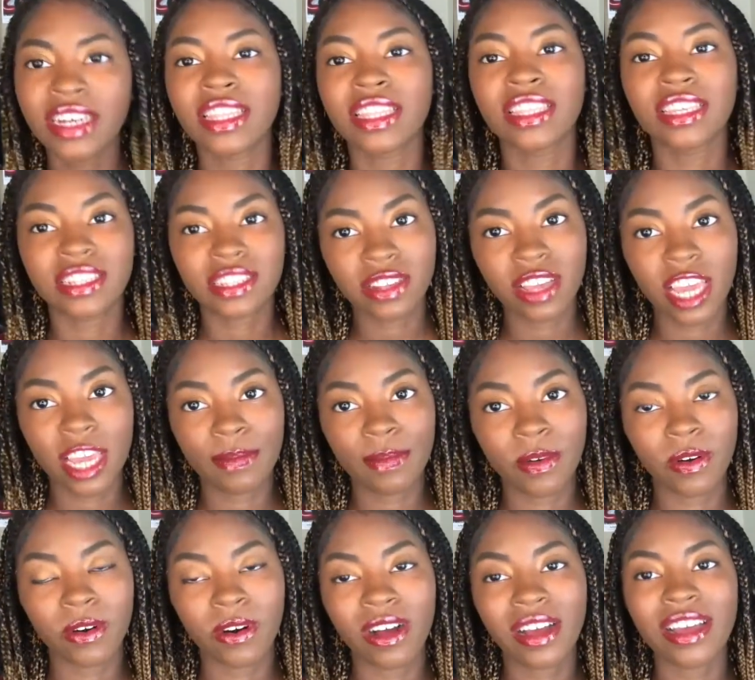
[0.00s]
This
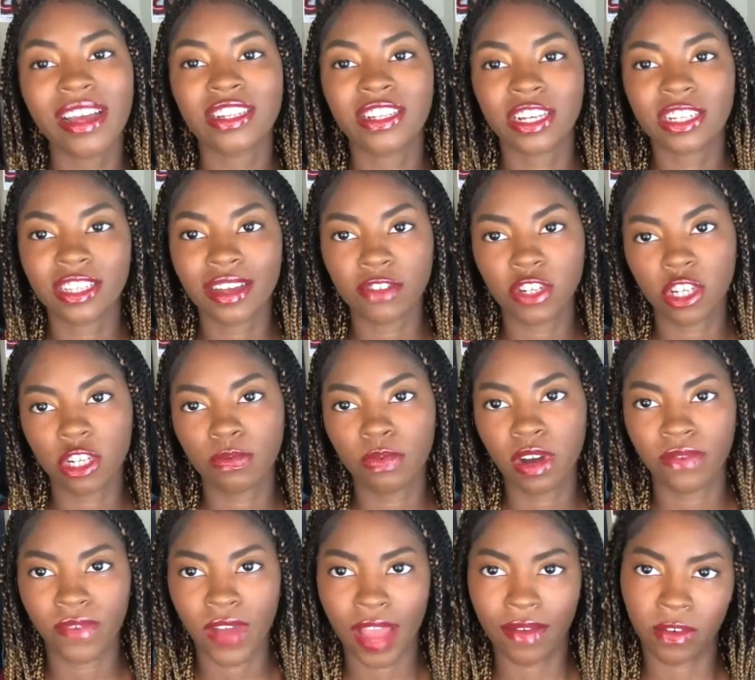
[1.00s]
label, it does have
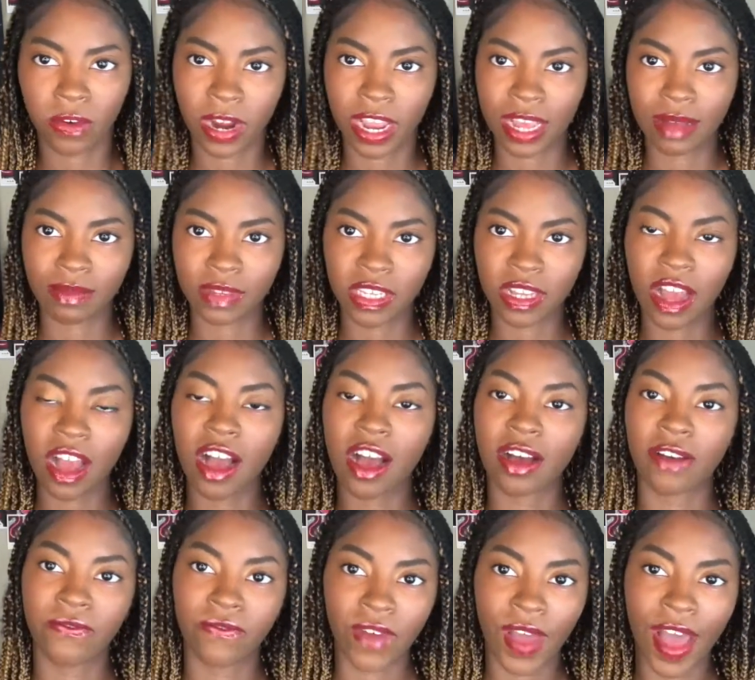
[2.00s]
2.5 grams
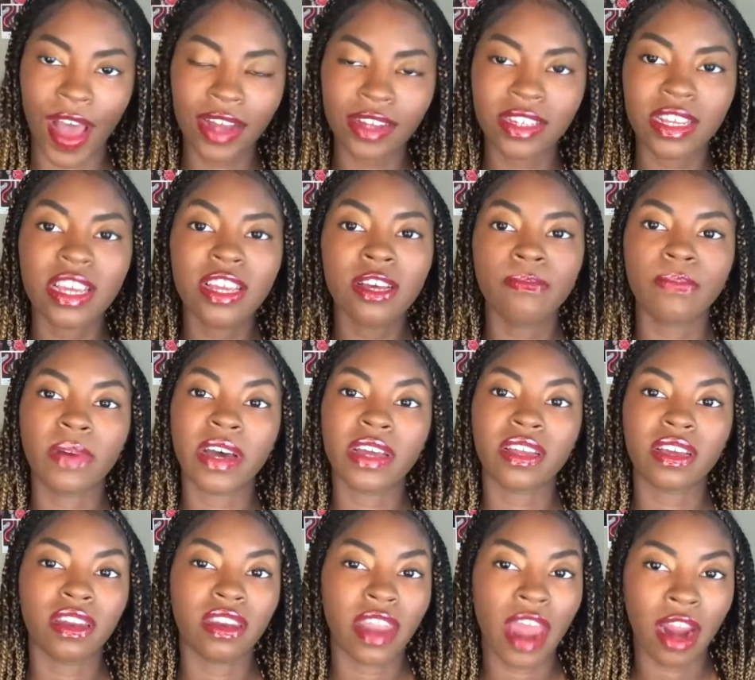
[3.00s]
of fat,
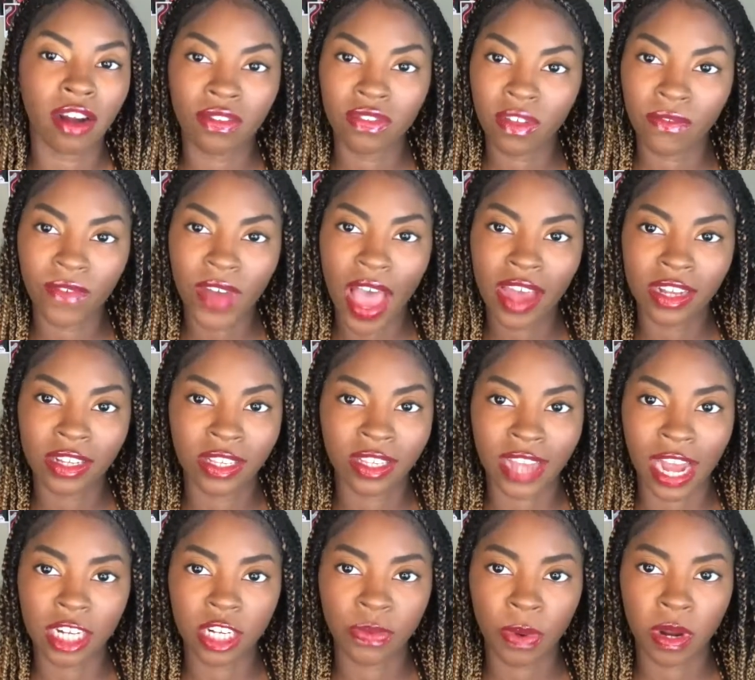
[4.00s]
but neither of the fat is
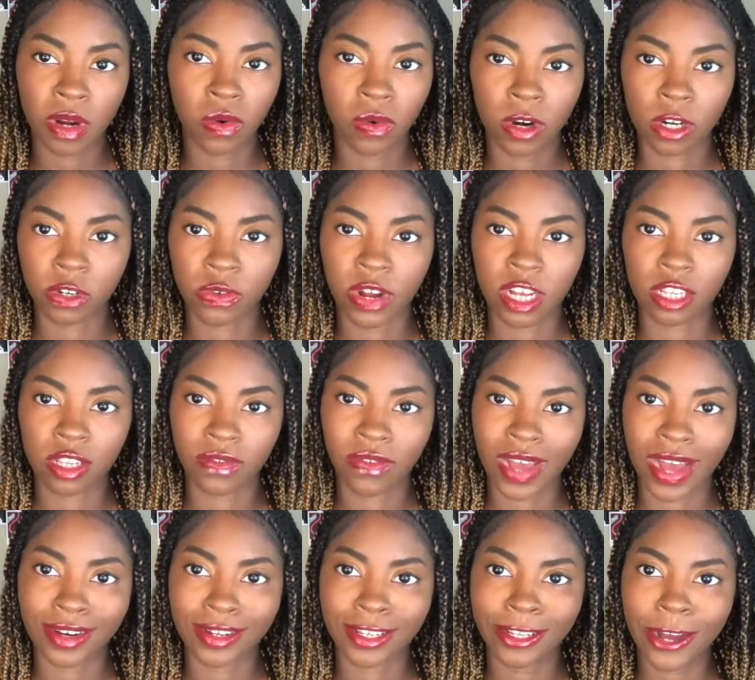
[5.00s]
saturated or trans
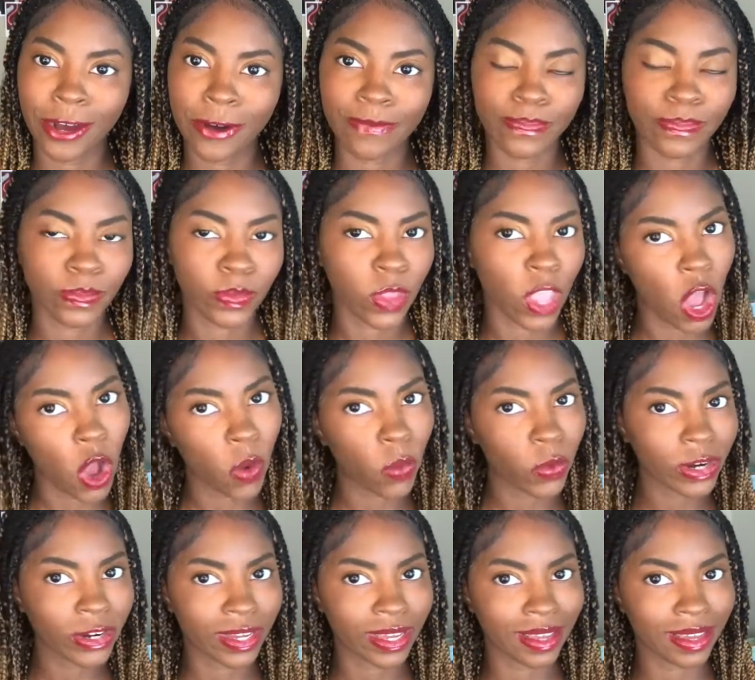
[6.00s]
fat, so
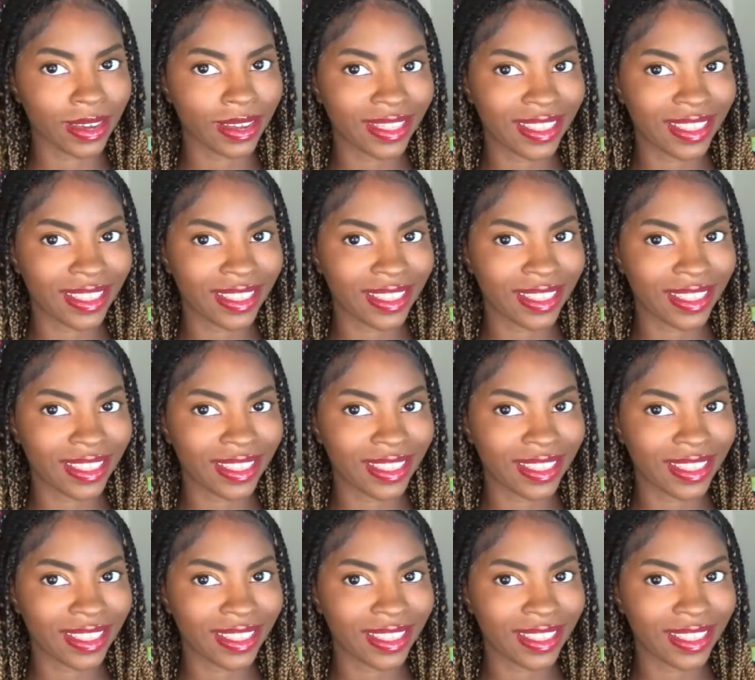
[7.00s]
we're looking good